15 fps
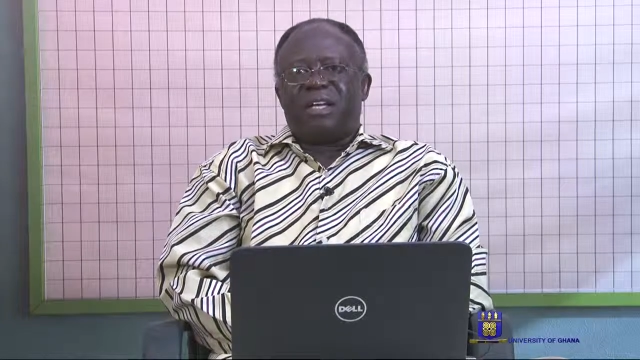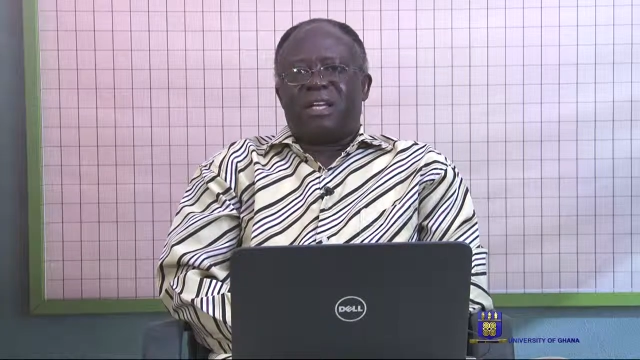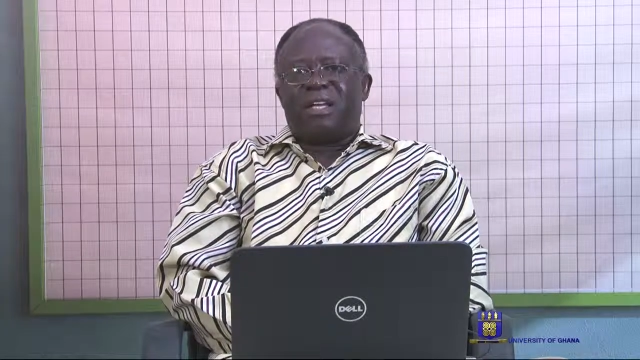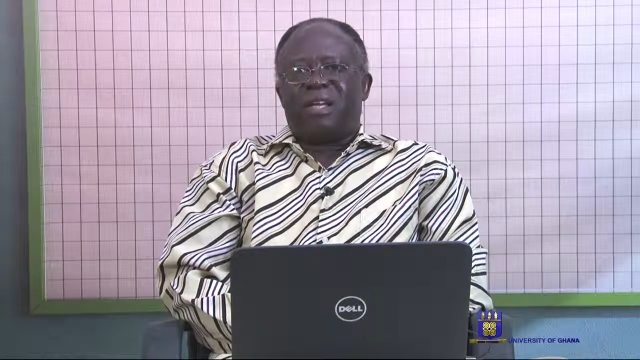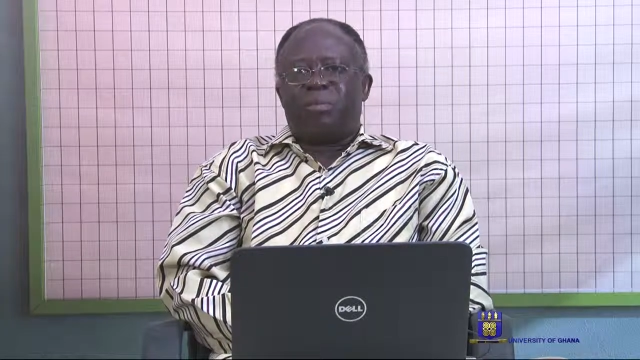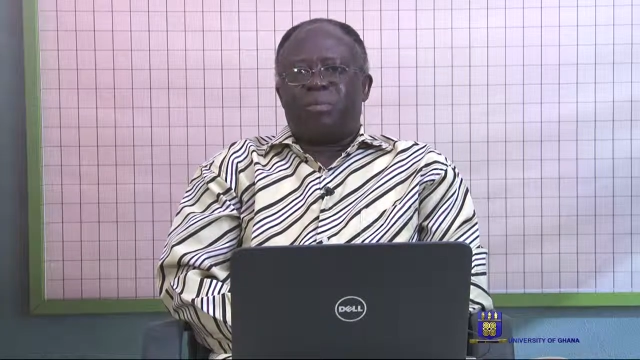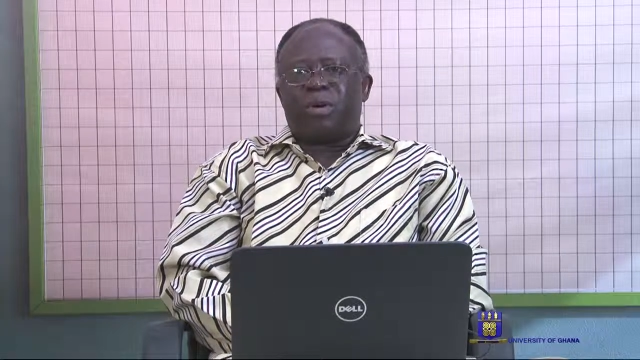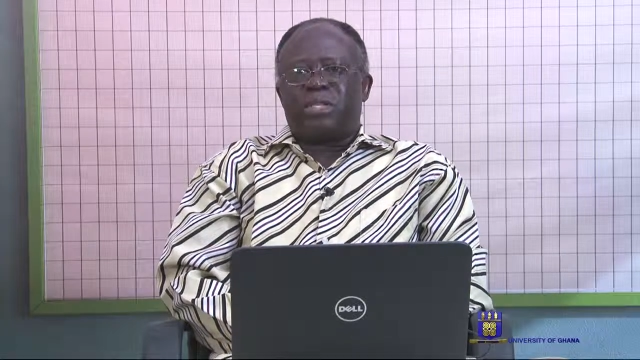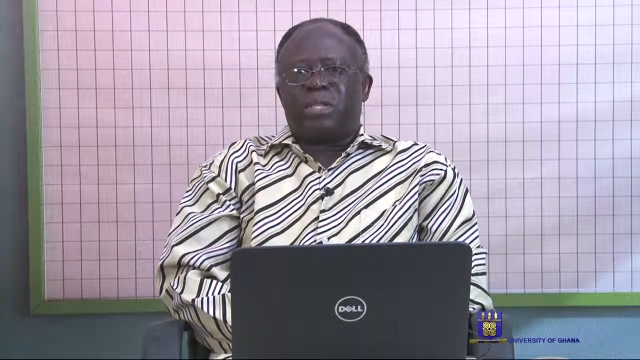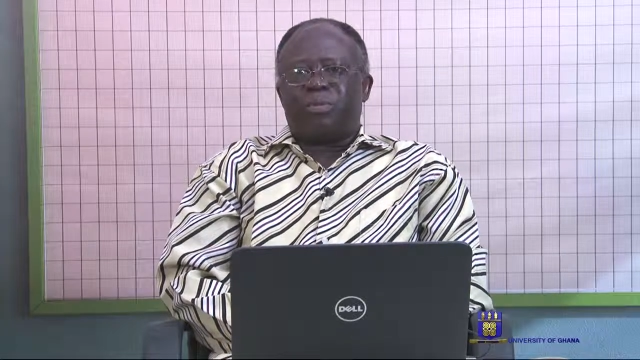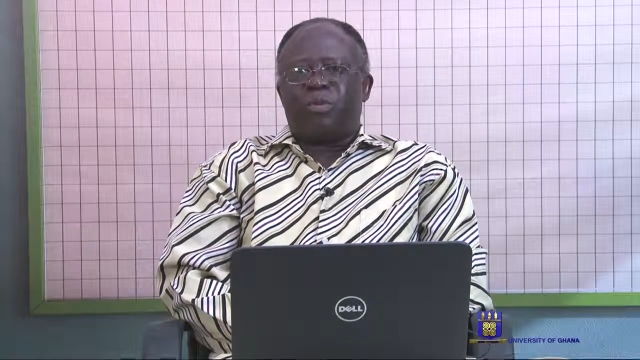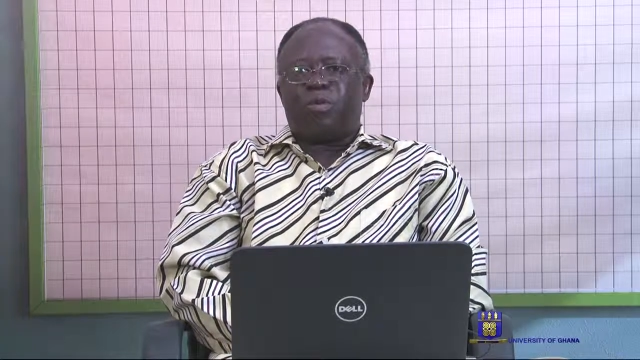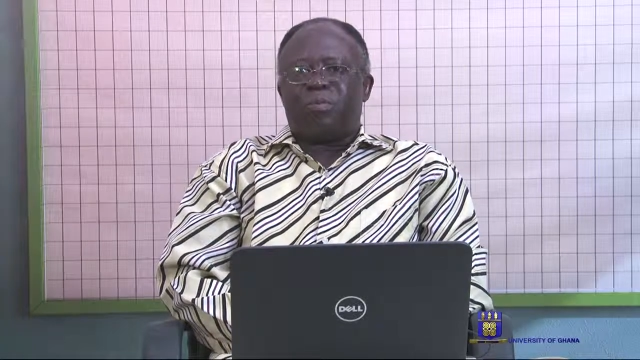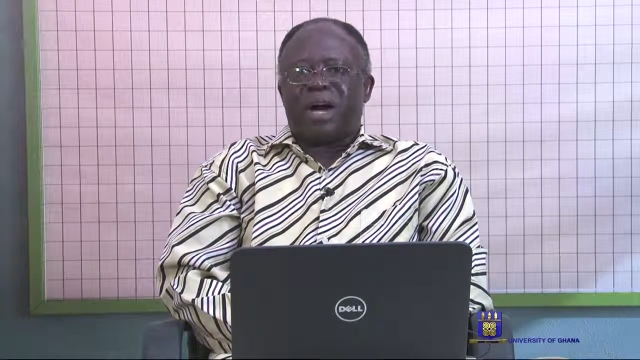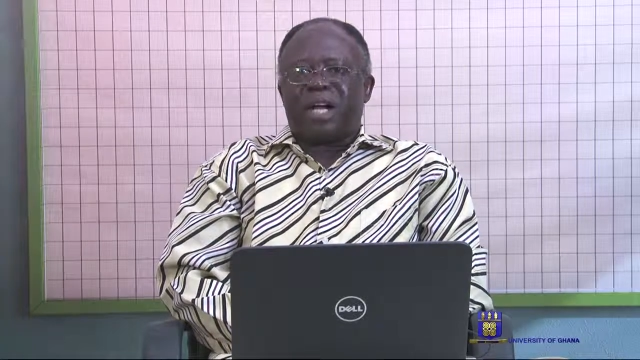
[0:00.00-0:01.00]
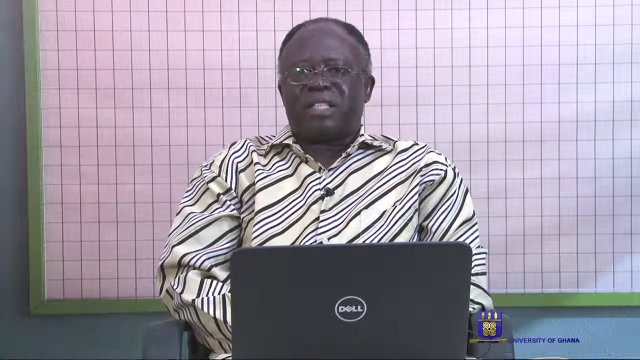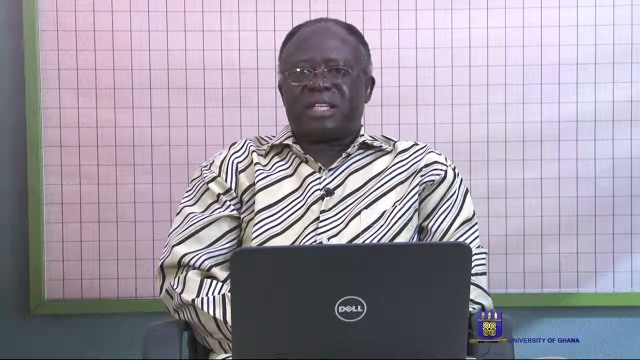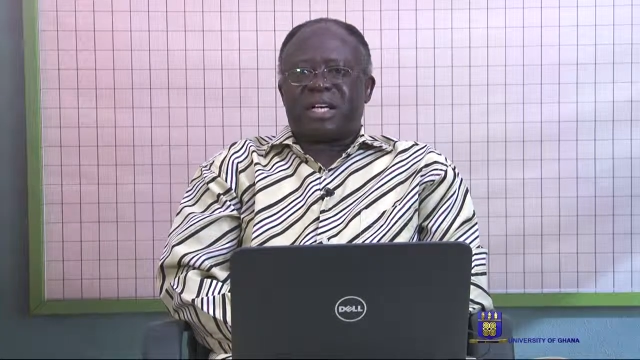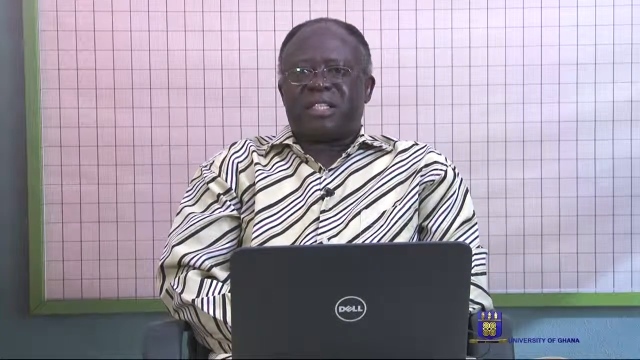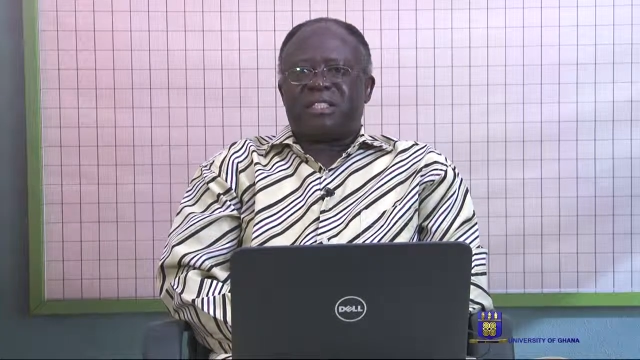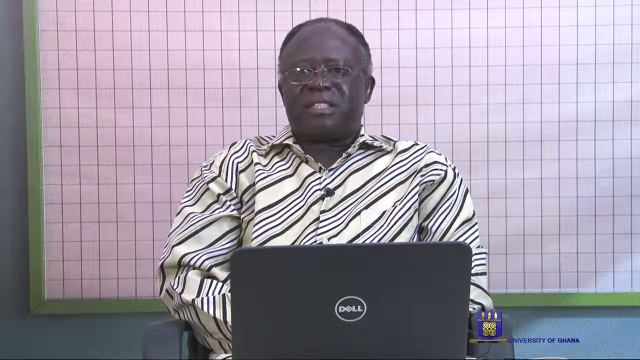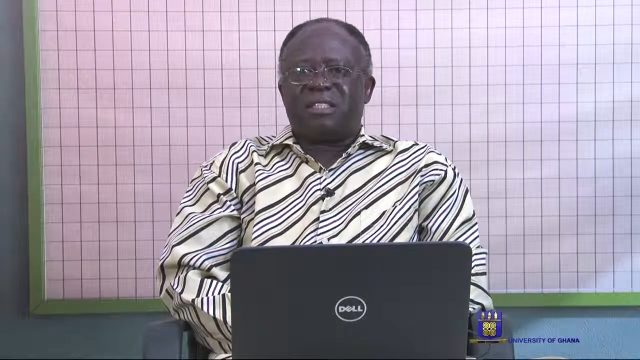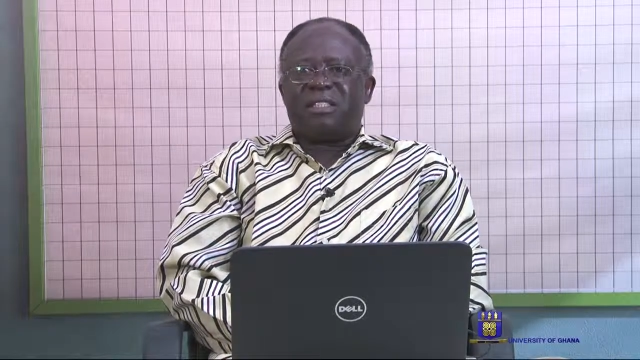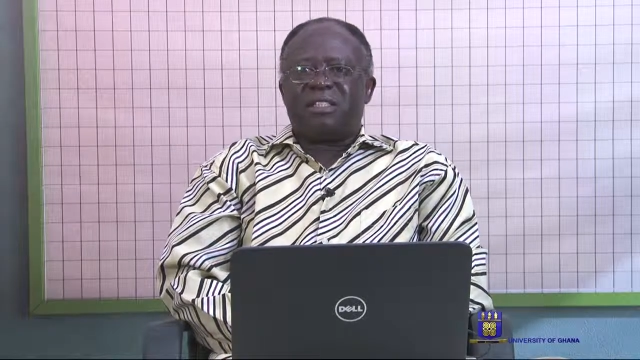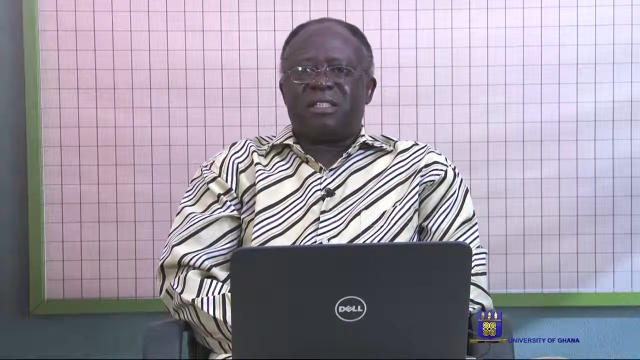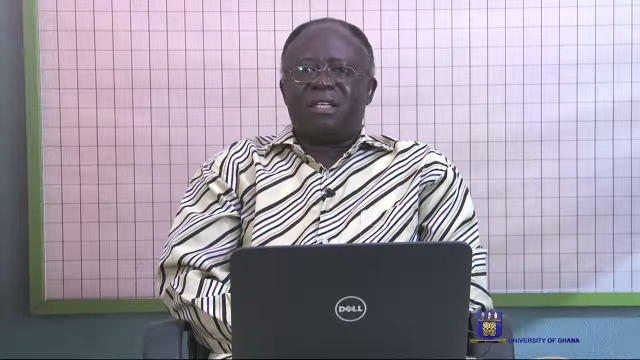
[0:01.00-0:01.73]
in the multiple bar charts,